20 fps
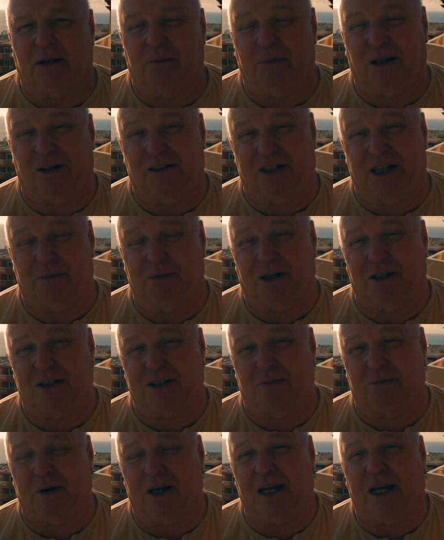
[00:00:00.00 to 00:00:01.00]
Balcony
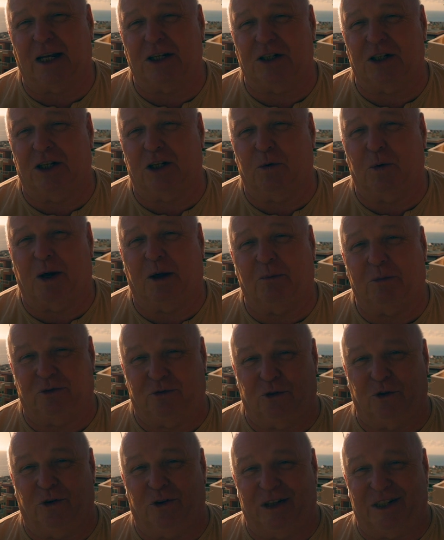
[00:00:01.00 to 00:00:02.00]
Banter might actually go out
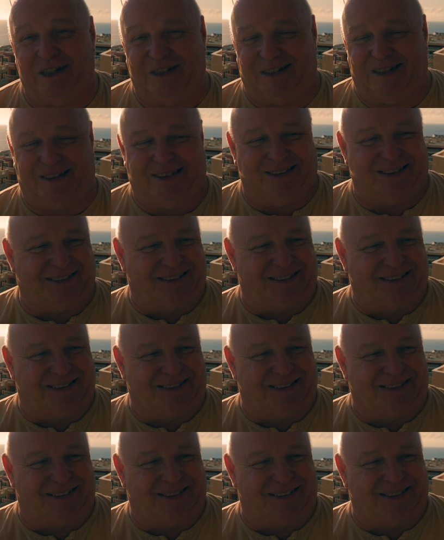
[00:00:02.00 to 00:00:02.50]
before this.